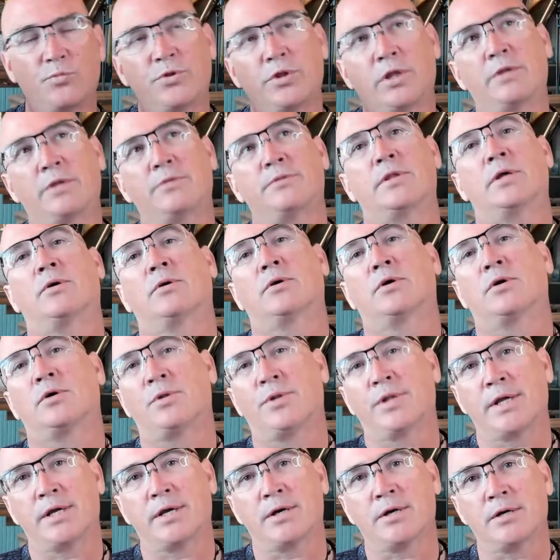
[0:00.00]
they'll
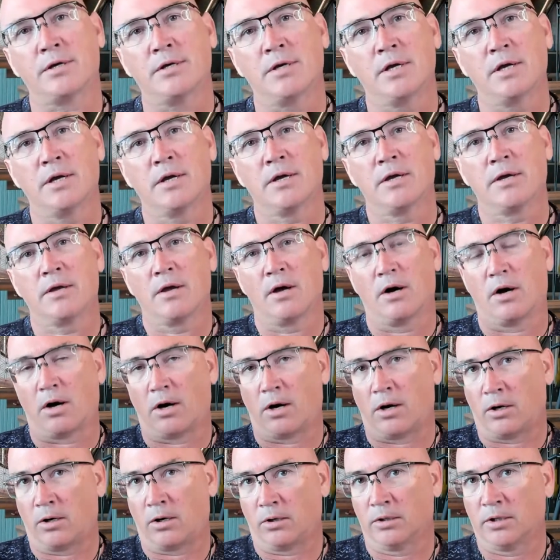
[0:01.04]
clear
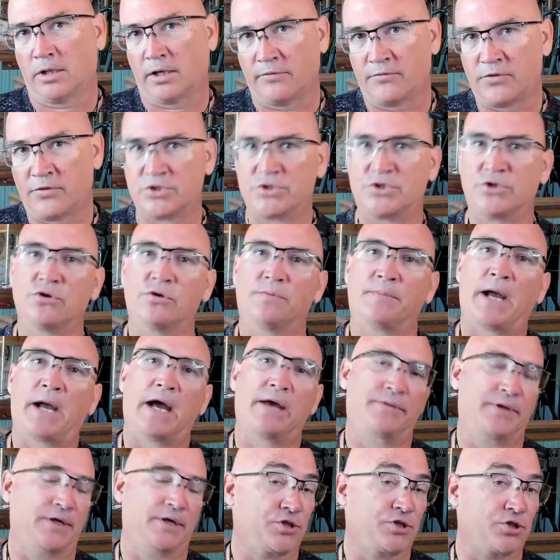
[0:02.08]
all of the
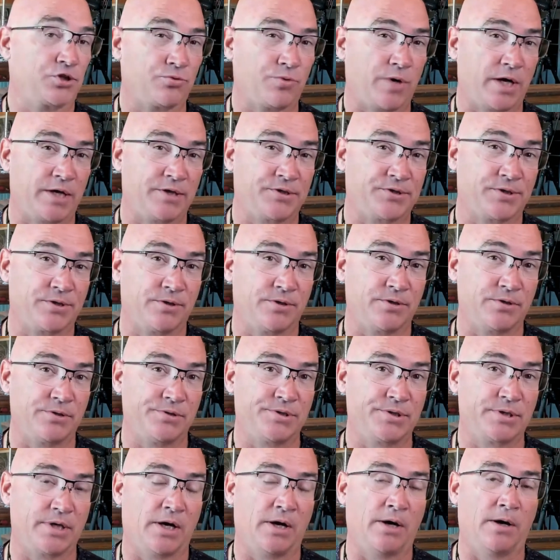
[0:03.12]
geopathic
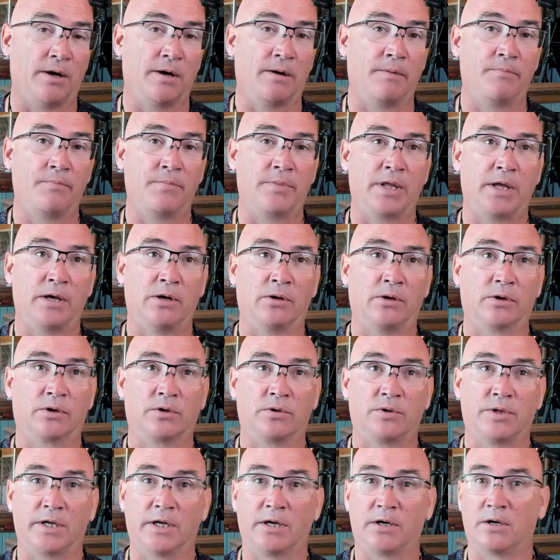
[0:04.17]
stressors. Um, they'll
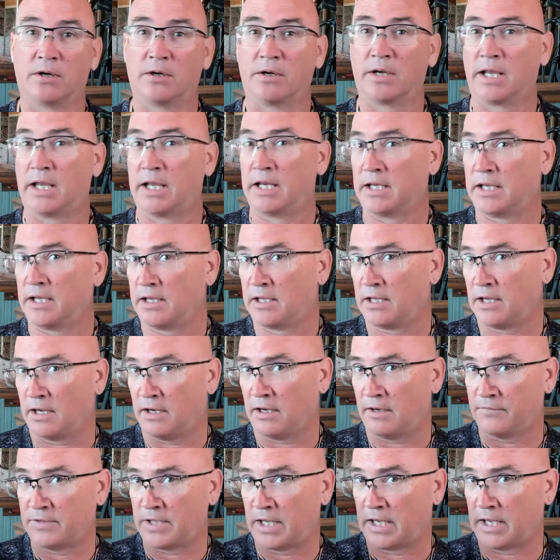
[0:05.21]
clear any
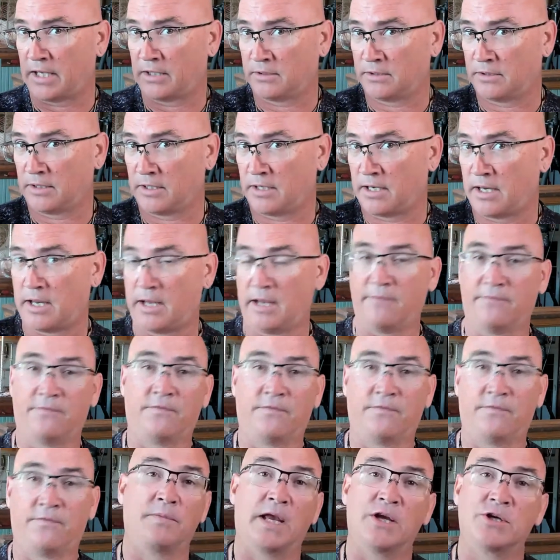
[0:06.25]
of that
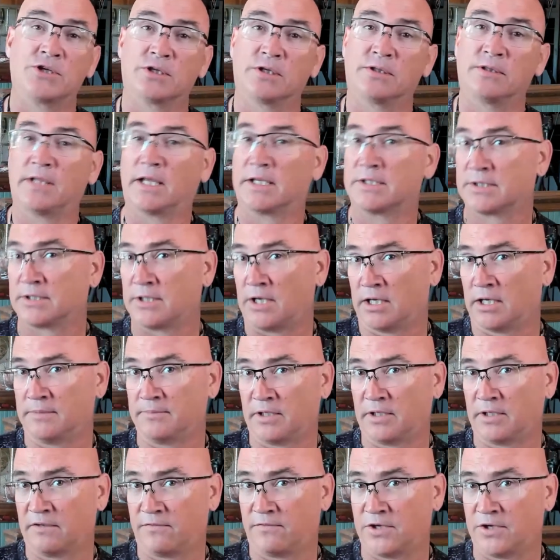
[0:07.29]
information that's
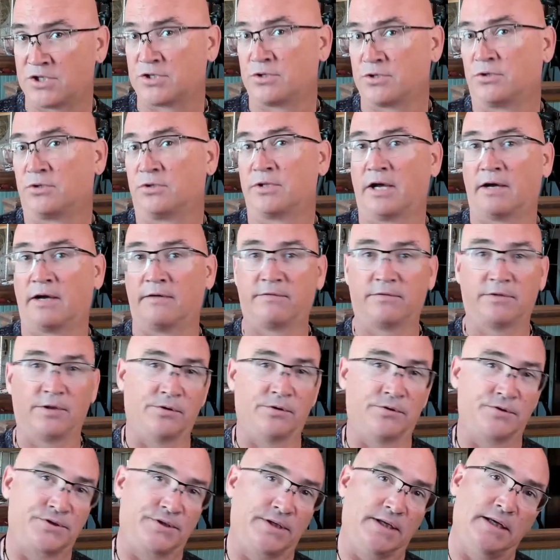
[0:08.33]
non-beneficial that
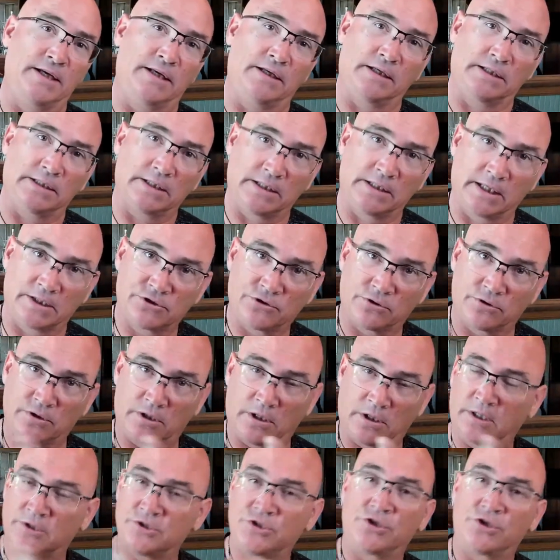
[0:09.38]
flows in on electro
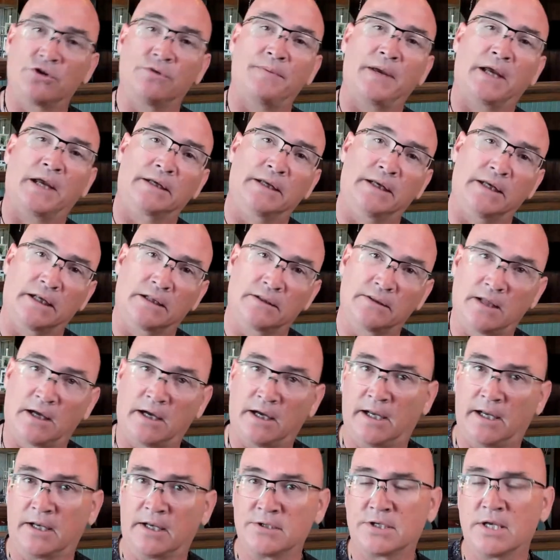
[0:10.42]
on geomagnetic
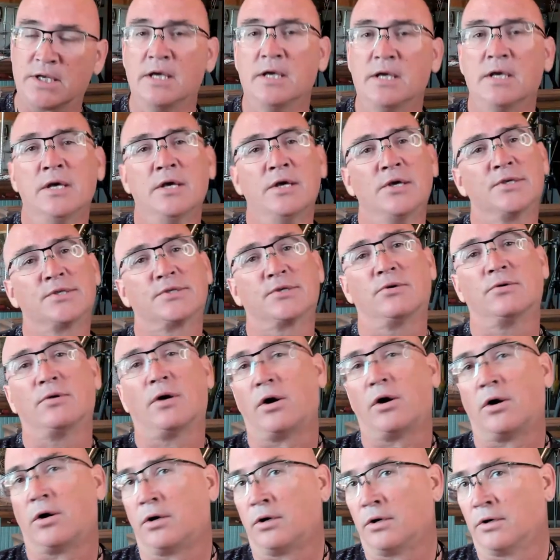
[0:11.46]
lines.
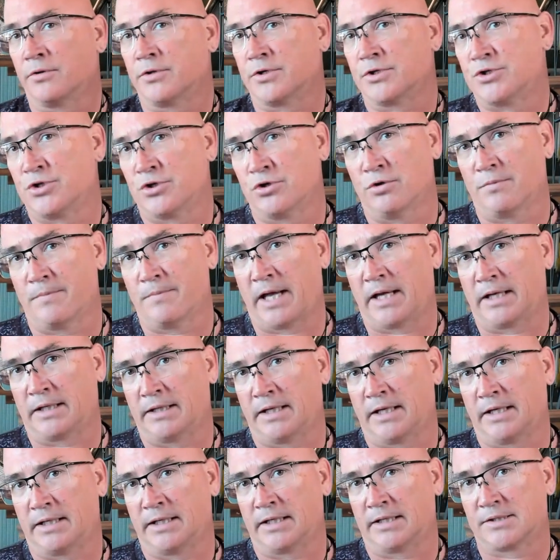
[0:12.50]
So all the
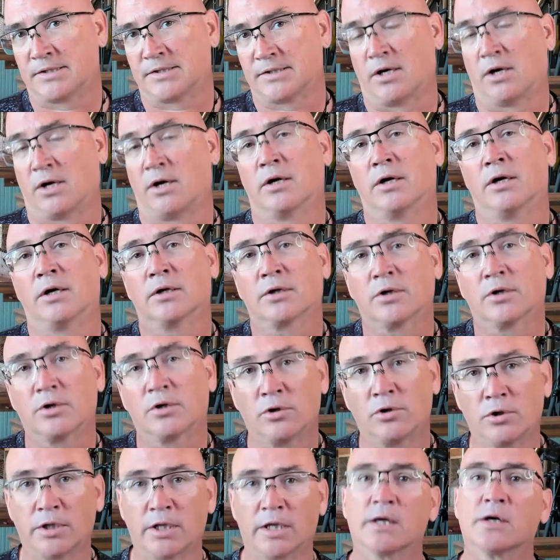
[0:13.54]
geomagnetics are
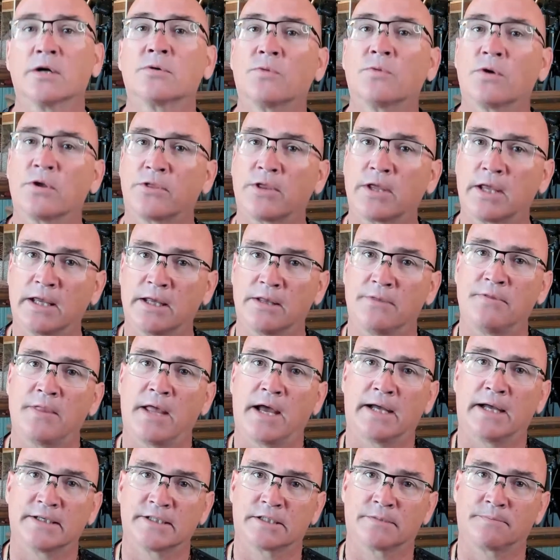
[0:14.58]
cleared within
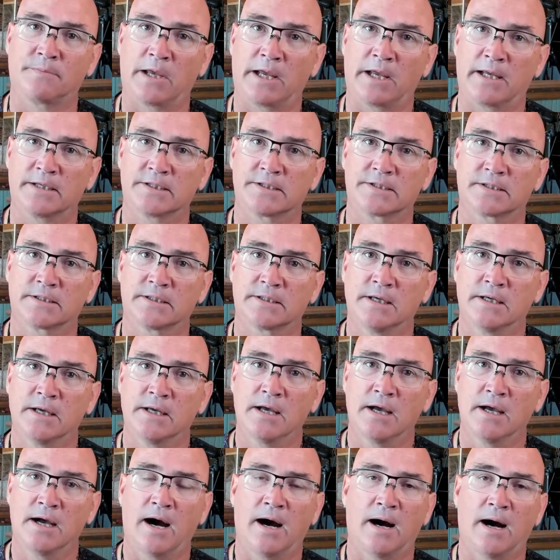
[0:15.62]
that space.
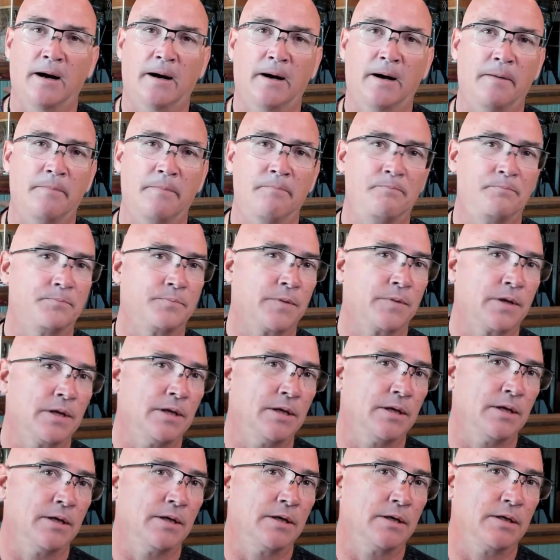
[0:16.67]
Um,
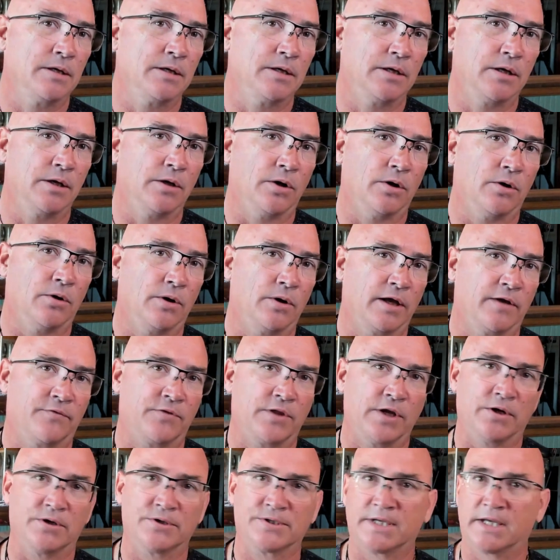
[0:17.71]
you know, if
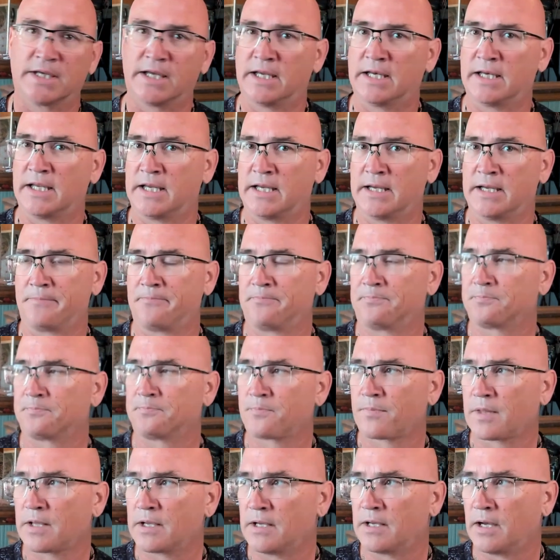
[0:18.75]
there's any
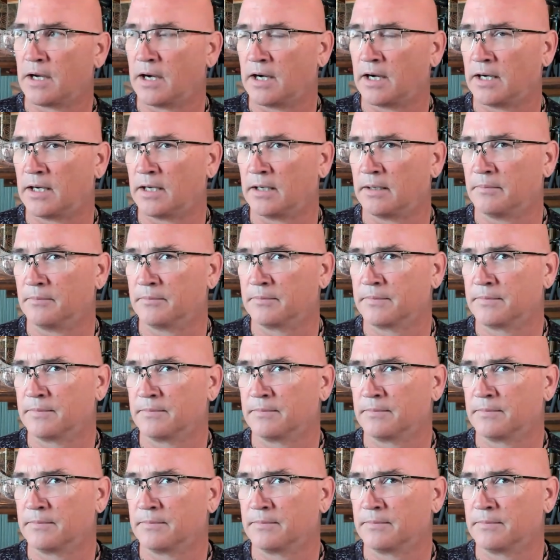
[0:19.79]
uh,